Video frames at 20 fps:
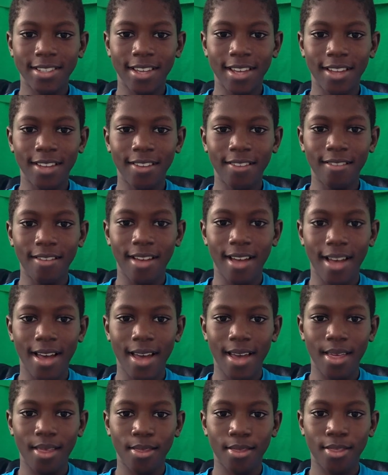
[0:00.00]
Hello
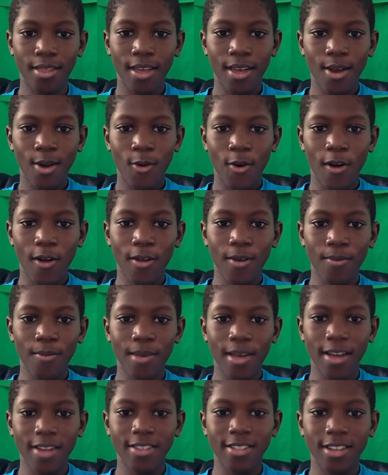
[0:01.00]
guys, welcome
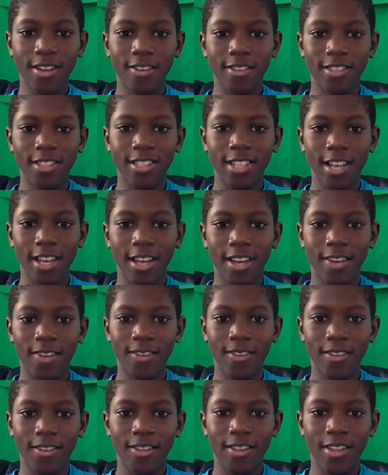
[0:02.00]
back to our
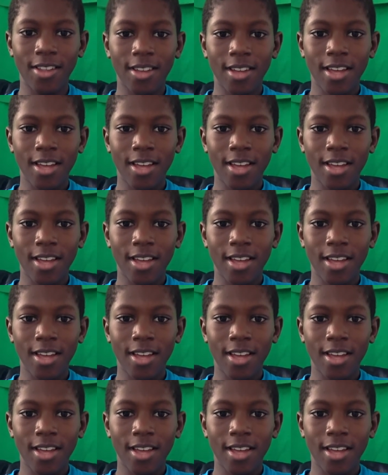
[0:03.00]
channel.